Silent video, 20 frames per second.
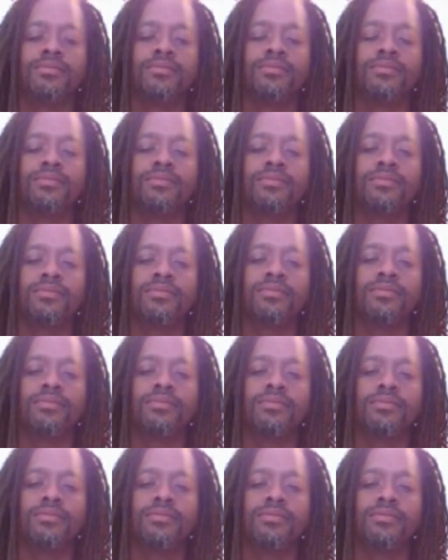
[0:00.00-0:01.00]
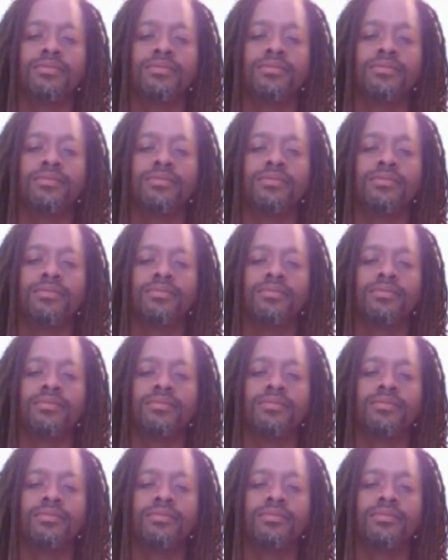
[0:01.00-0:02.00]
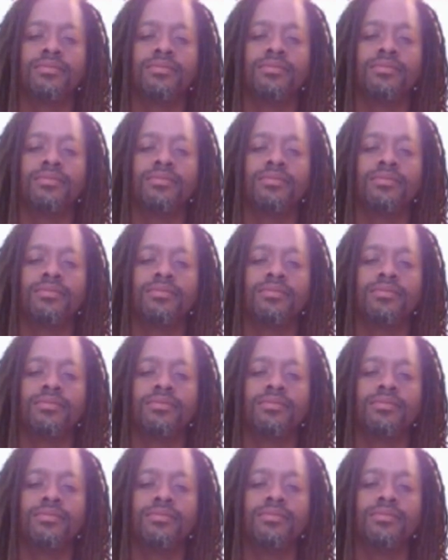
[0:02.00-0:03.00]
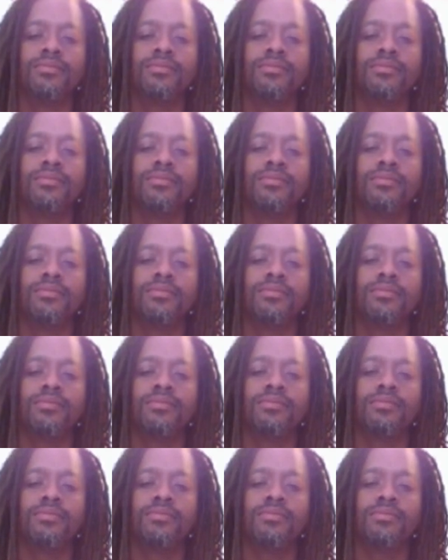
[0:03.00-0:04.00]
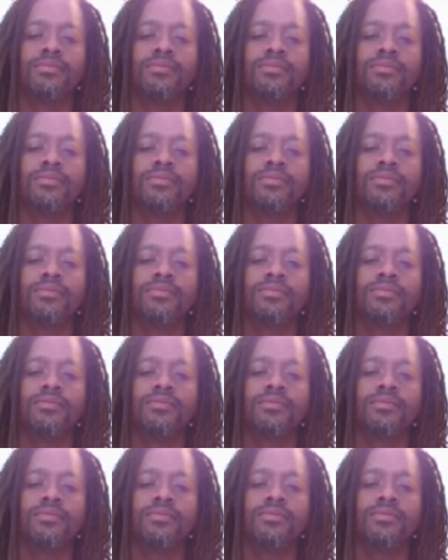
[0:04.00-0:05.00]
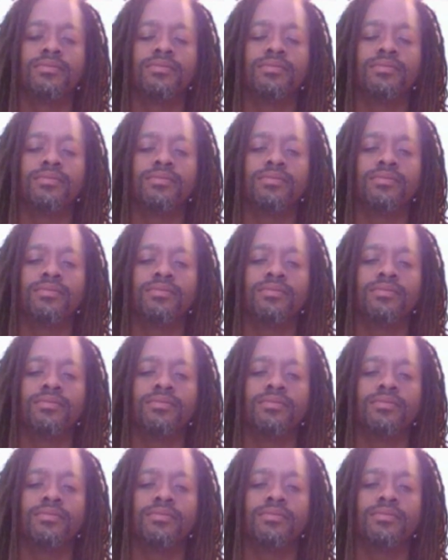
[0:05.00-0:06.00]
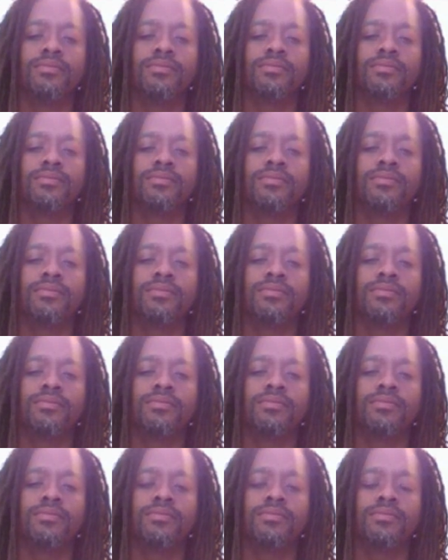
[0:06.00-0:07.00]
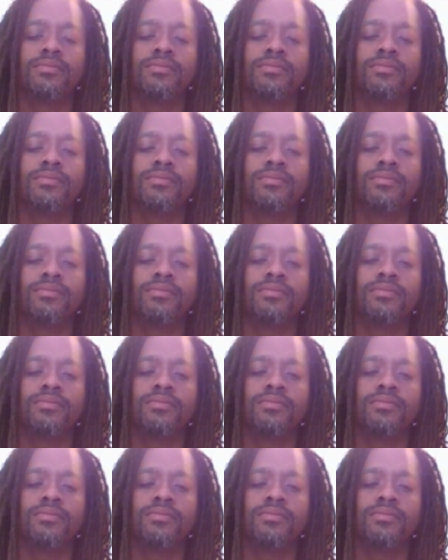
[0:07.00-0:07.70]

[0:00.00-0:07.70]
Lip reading: [no speech]